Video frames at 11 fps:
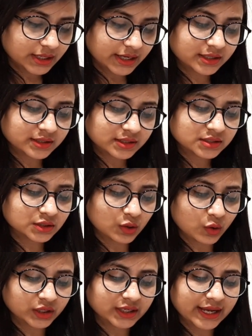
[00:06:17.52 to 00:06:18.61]
It does
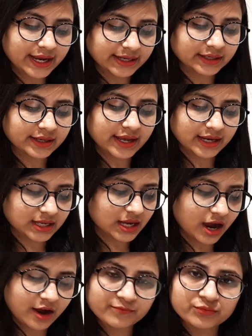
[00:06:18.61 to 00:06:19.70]
not add any
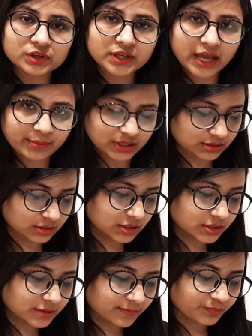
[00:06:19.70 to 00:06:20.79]
harmful
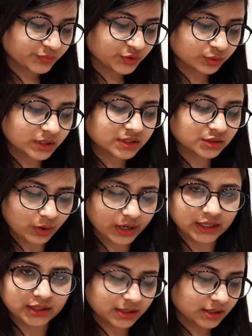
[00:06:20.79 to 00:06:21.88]
chemicals to the
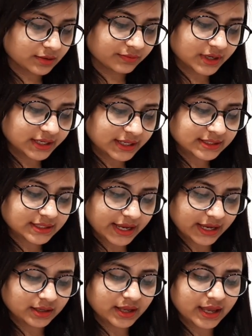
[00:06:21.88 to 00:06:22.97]
soil, whereas
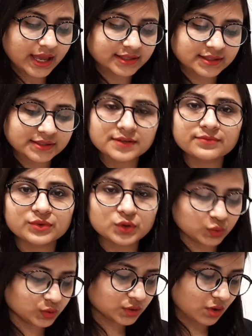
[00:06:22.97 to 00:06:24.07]
an excessive
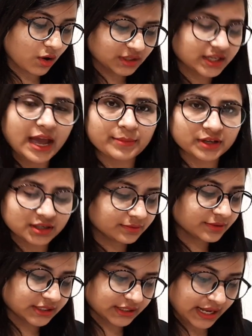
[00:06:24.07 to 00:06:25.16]
use of chemical
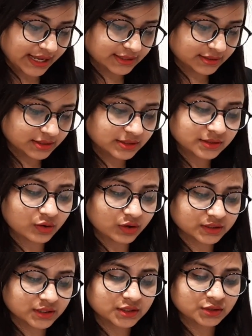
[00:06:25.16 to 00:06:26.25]
fertilizers
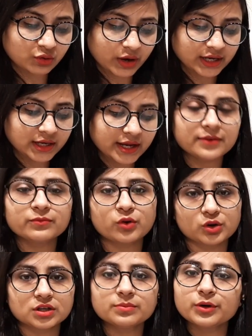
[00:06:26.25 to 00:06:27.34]
causes soil and water